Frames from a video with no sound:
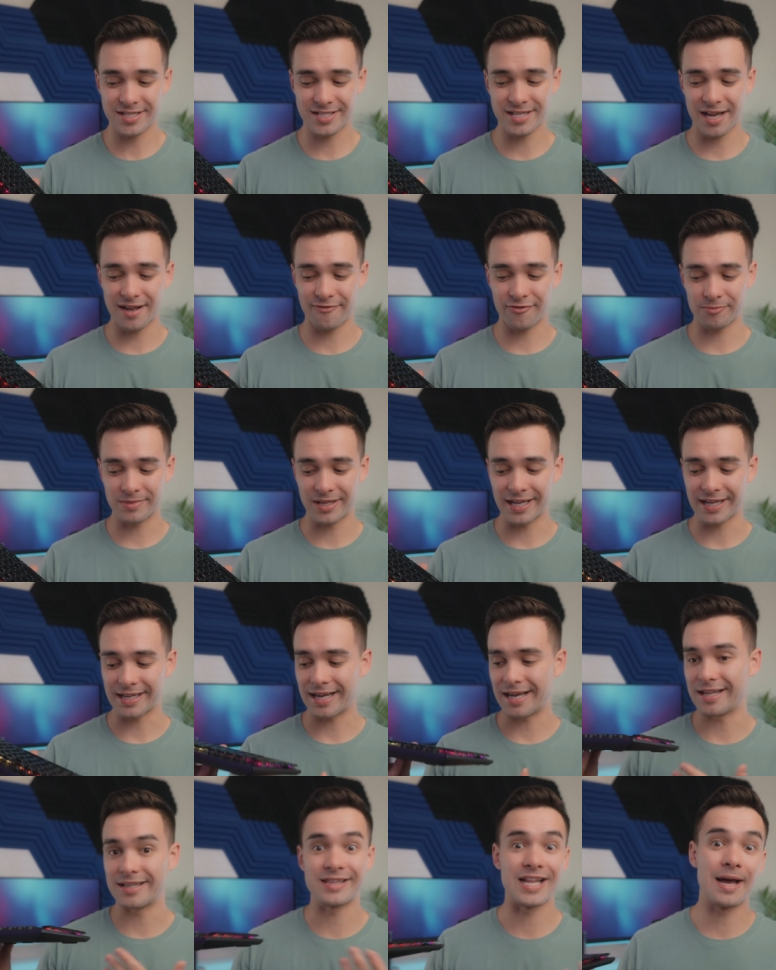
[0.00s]
aside from
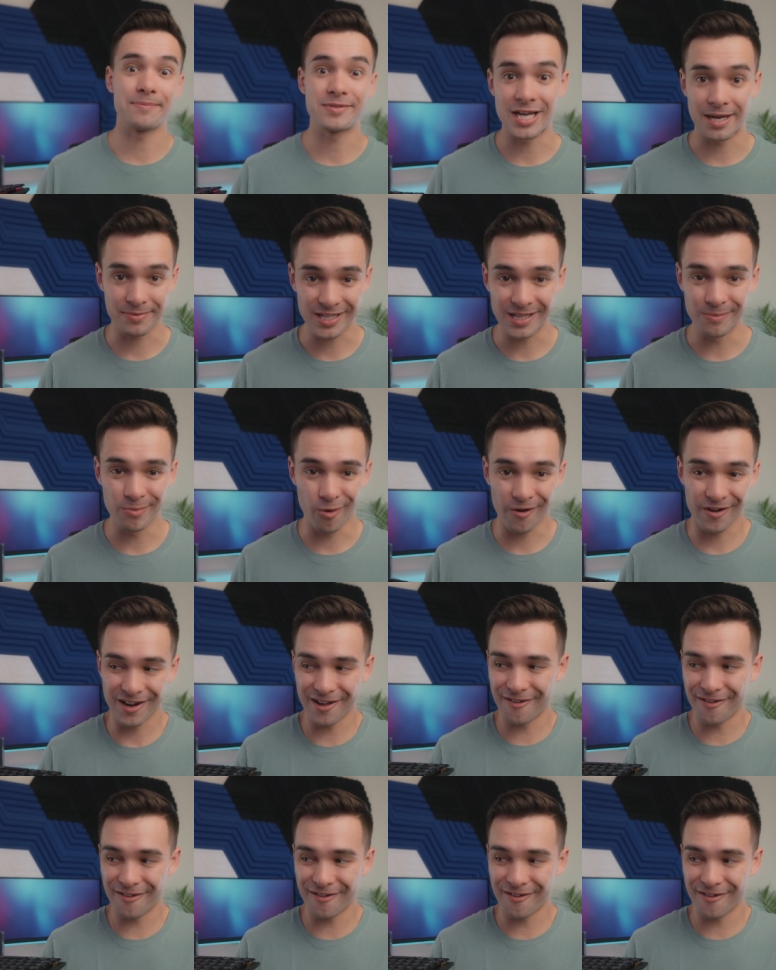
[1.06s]
like a laptop keyboard,